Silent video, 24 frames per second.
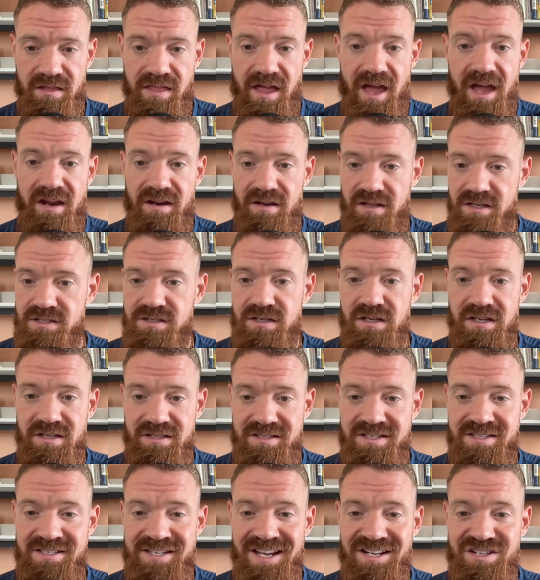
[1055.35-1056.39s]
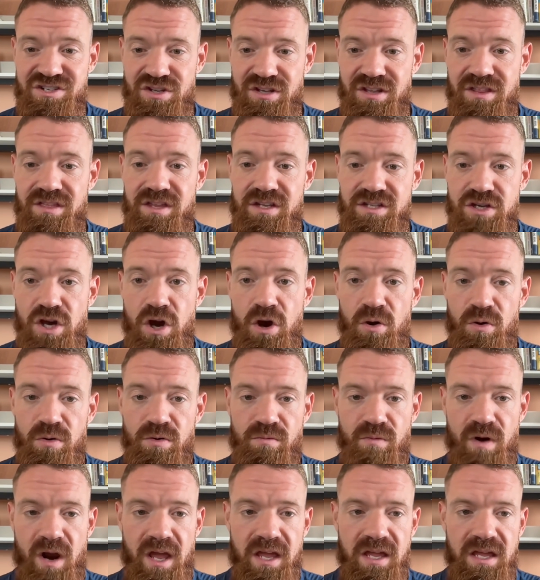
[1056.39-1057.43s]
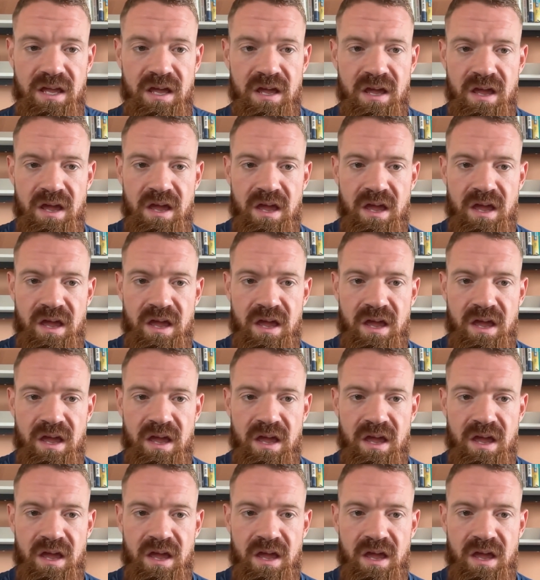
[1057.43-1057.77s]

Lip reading: That is essentially the tone, right?